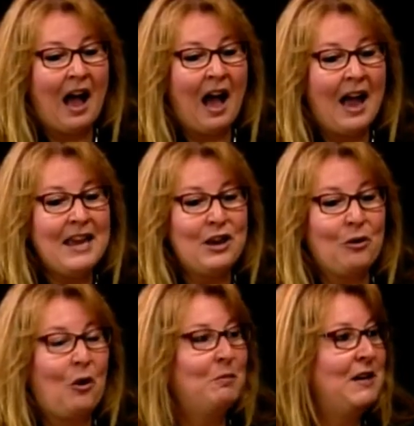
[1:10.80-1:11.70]
I
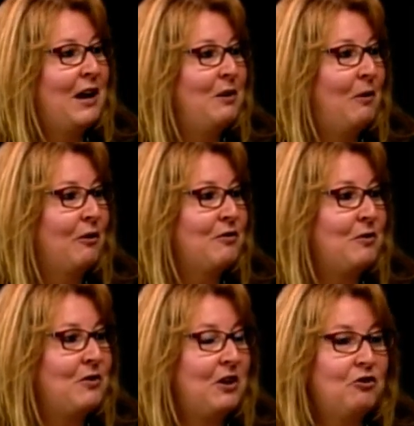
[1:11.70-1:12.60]
hear Albany County Bar
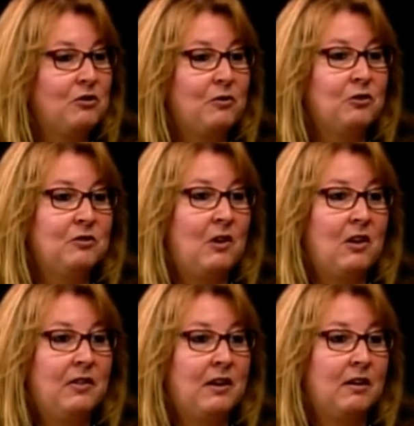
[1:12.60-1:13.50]
Association, first of
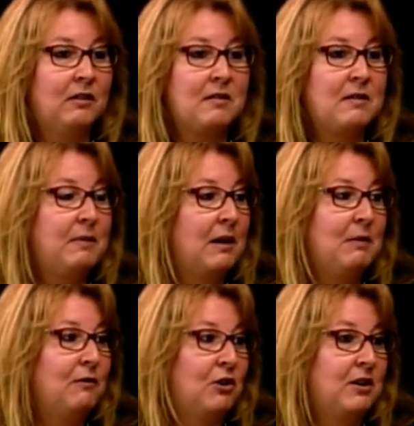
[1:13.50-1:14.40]
all, I think that's something I'm
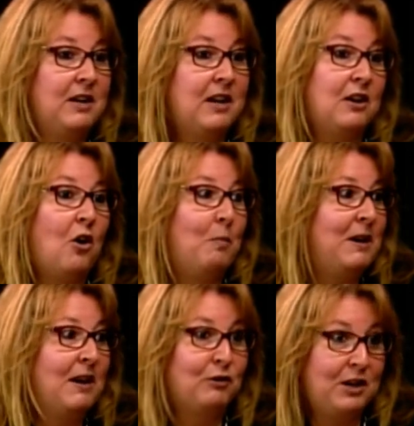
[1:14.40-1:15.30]
never going to need. I hope
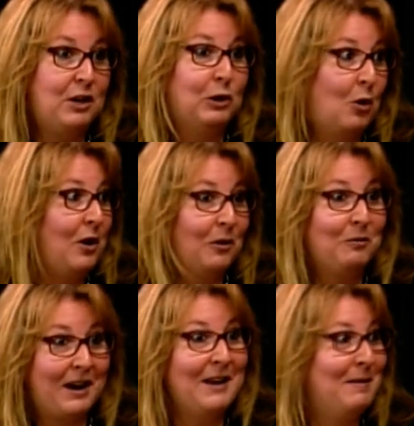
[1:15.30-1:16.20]
I never need a lawyer,
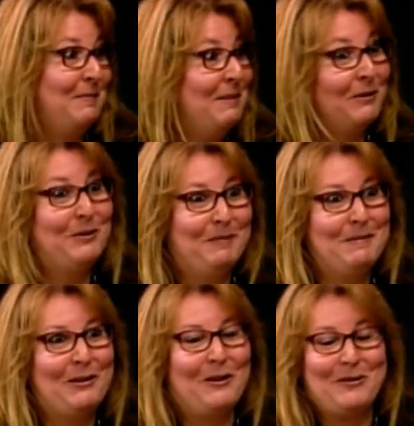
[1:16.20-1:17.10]
right? I mean, people
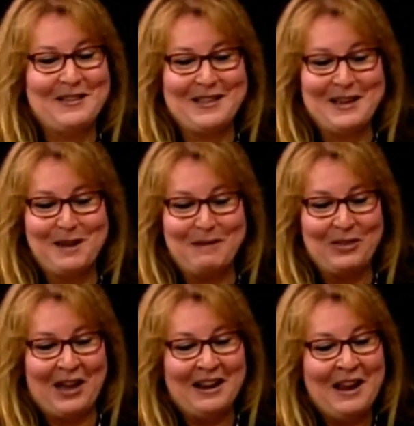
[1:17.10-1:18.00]
people are always thinking
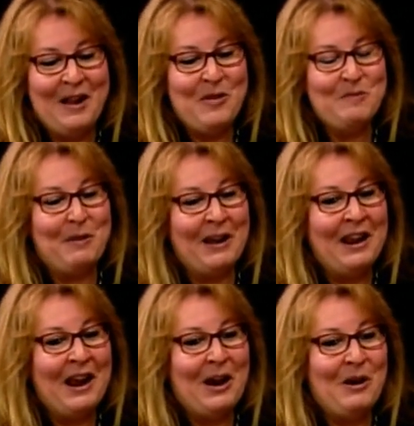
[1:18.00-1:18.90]
about that. But
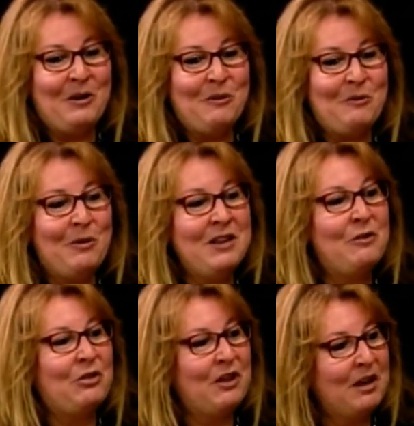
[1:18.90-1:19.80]
when
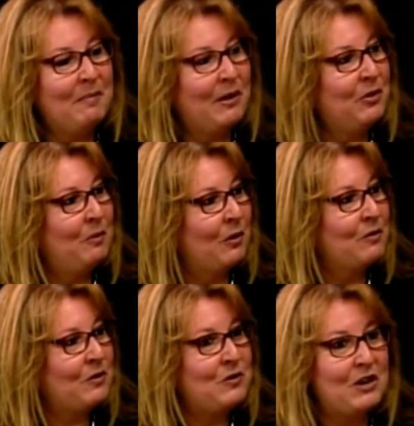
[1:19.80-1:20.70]
you think about the bar
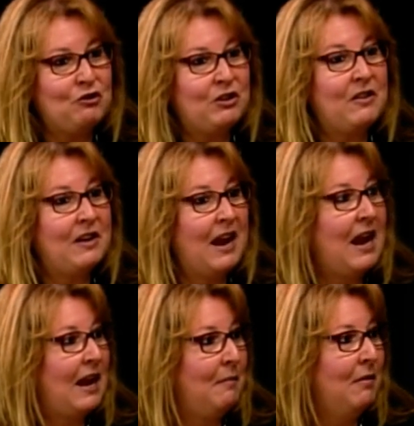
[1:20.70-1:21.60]
association and the
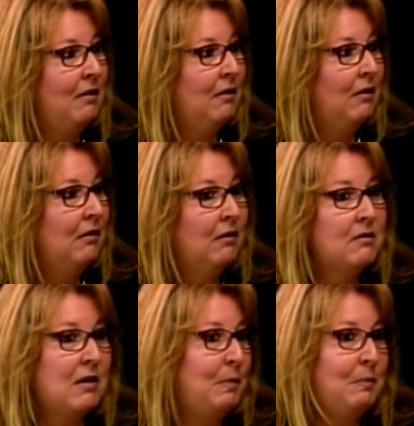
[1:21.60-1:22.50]
name,
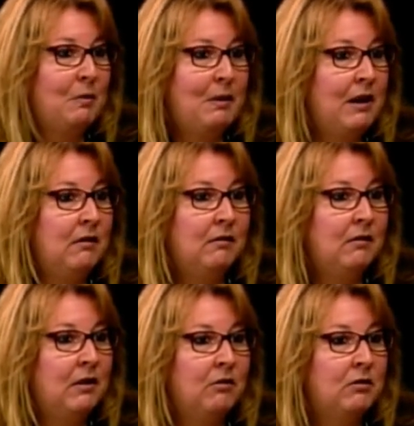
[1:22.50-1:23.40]
some people might,
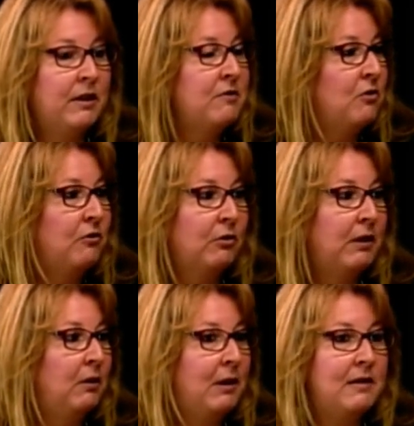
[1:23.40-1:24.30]
you know, glaze over
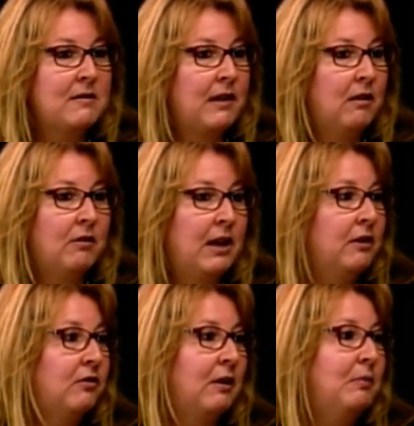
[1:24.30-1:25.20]
right away and say, "Okay,
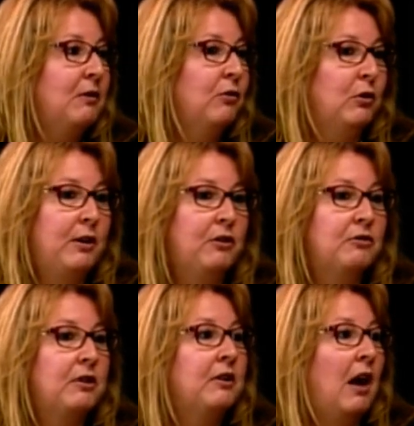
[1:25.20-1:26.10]
it's something for
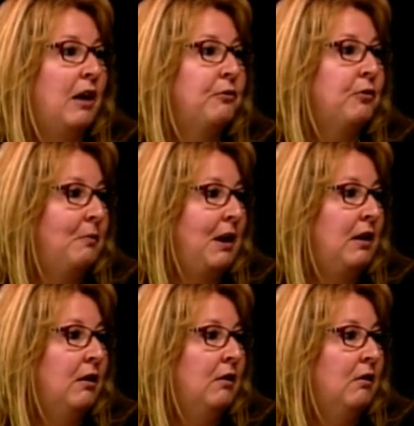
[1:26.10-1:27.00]
lawyers, not for
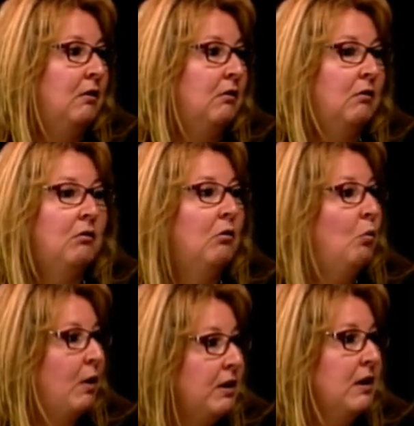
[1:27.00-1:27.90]
me."
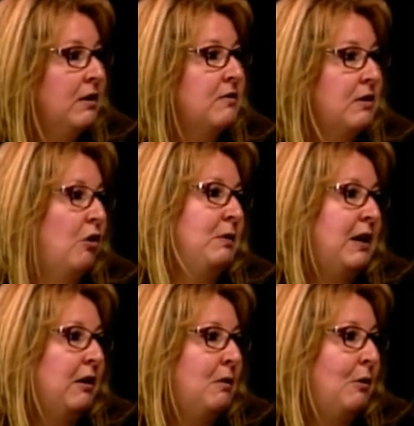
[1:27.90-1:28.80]
What is the Albany
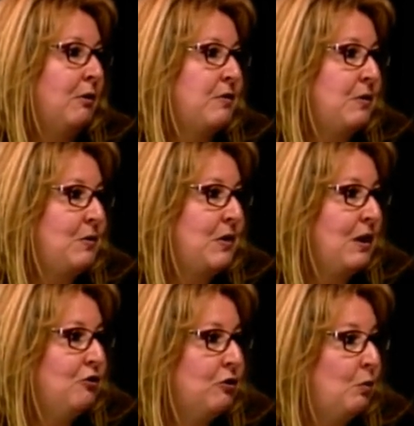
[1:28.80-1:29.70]
County Bar
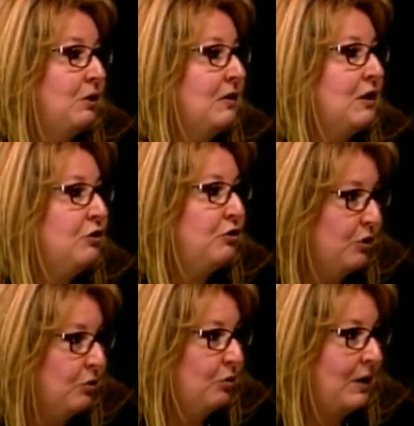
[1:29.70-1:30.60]
Association? What do they
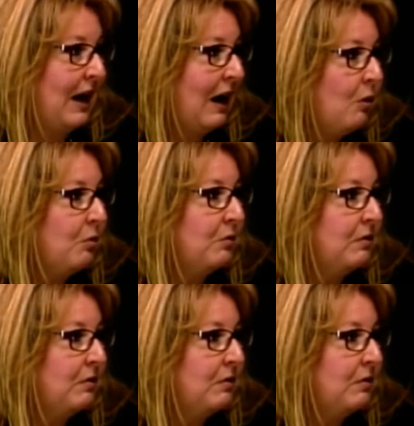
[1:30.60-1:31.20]
do, and how